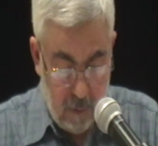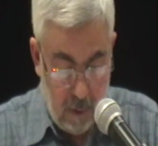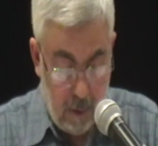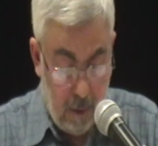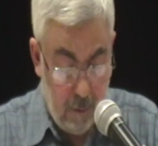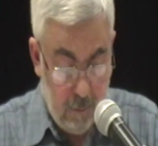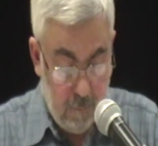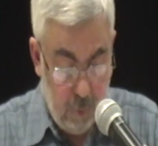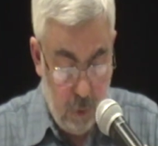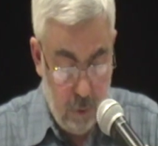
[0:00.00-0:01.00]
And
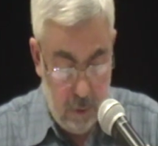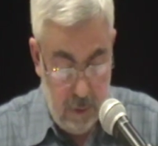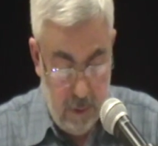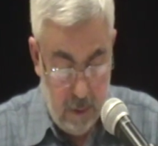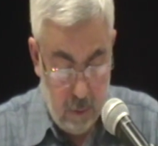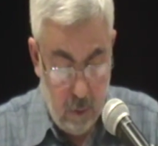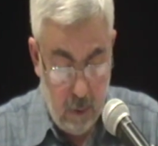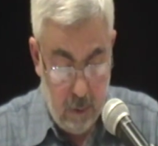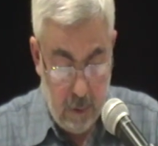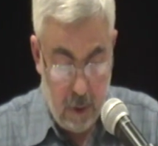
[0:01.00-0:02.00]
fortunately, they're
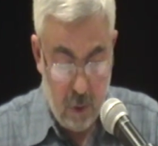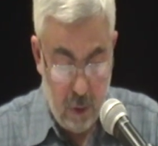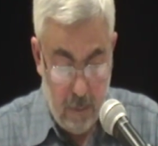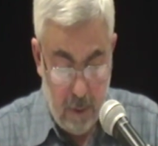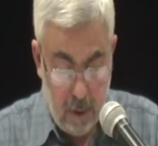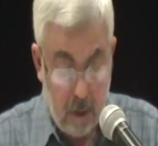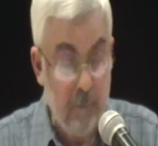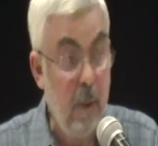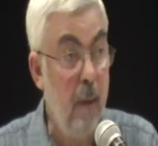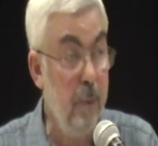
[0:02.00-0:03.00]
all extremely
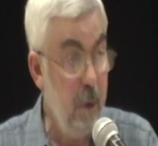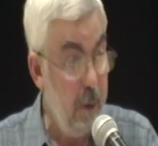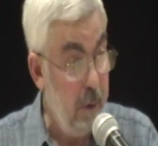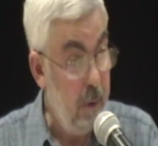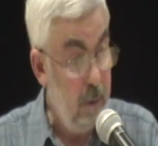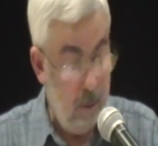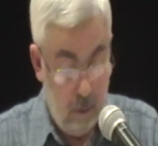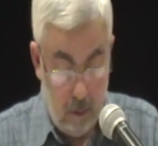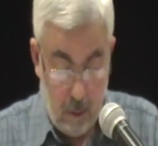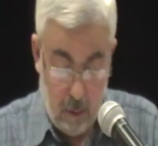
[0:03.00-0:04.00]
unpopular
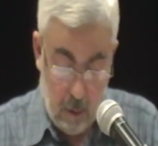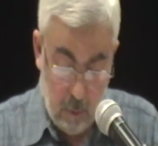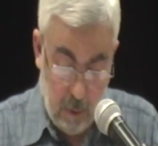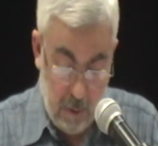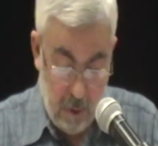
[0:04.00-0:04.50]
with